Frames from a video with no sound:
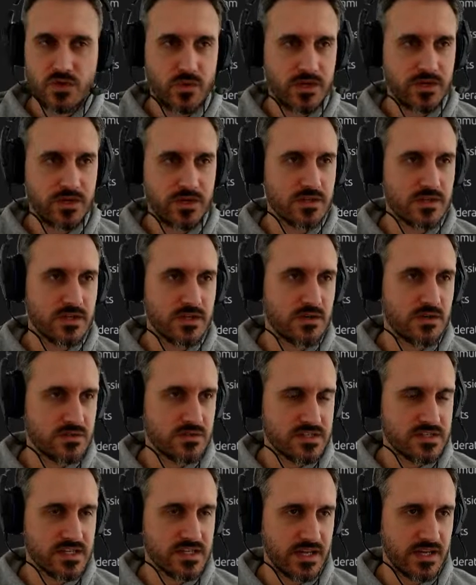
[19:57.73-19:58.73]
when you click
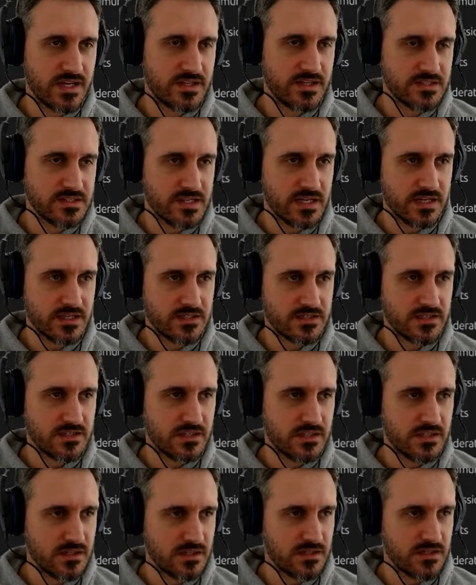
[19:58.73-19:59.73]
on settings,
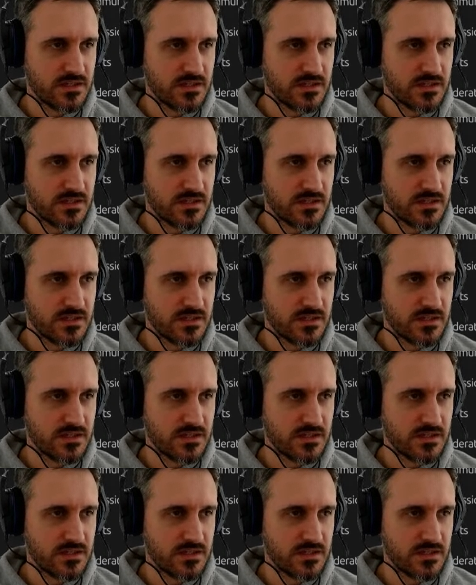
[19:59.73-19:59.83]
actually,